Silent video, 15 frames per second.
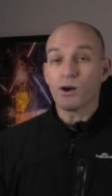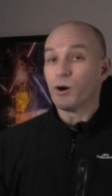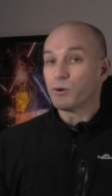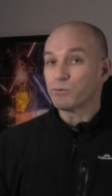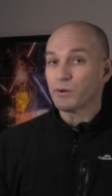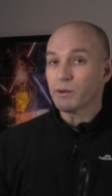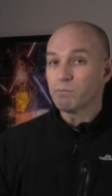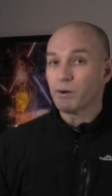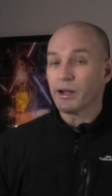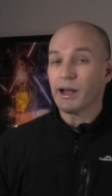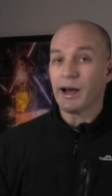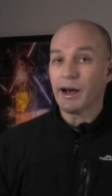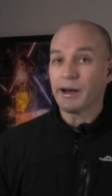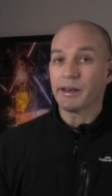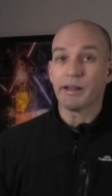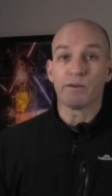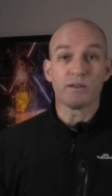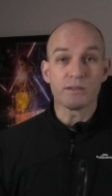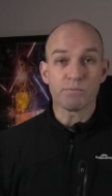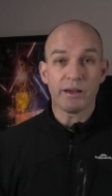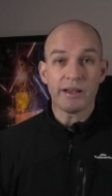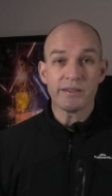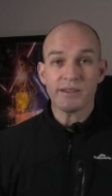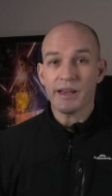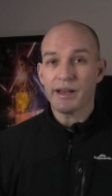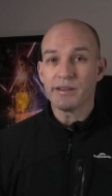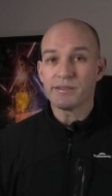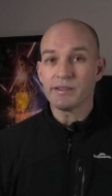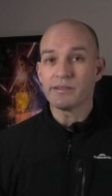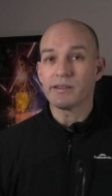offering by Heart Aerospace
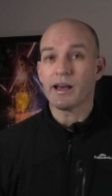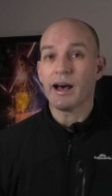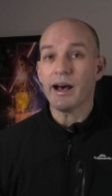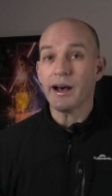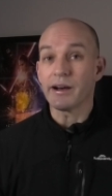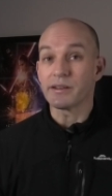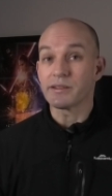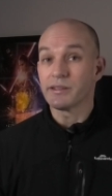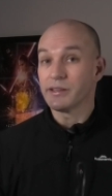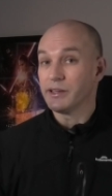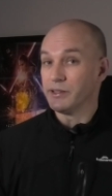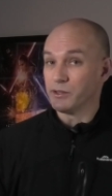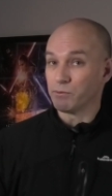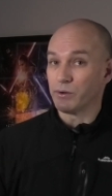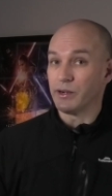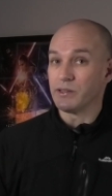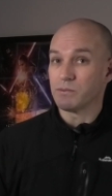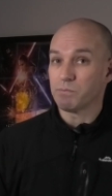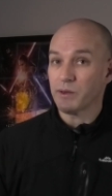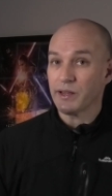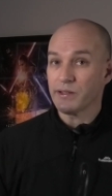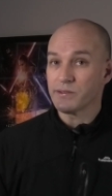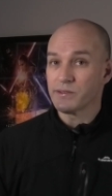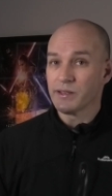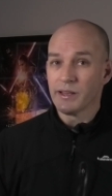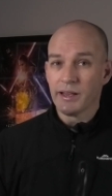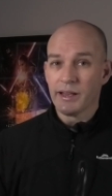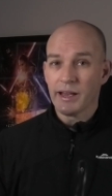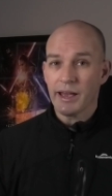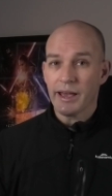has its heart in the right space,
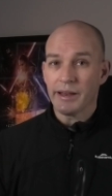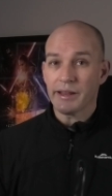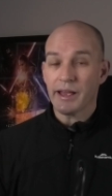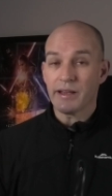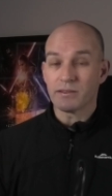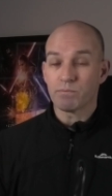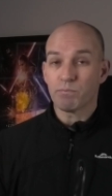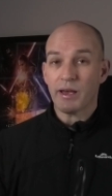and as